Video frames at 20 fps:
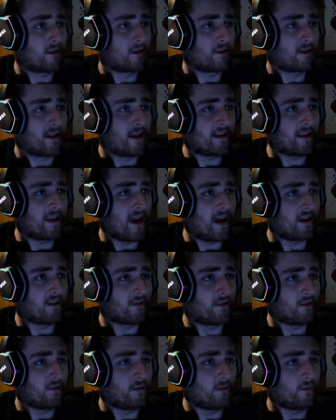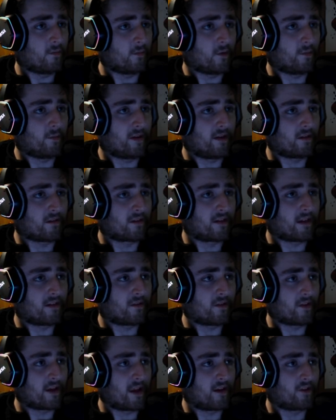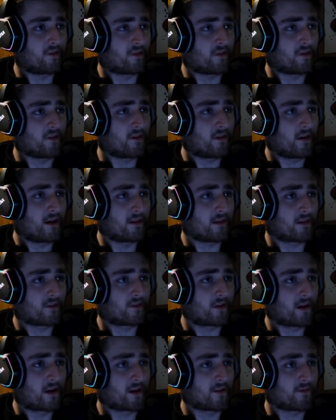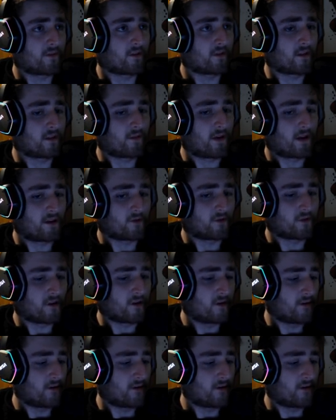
That castle would be his destination and the start of his adventure.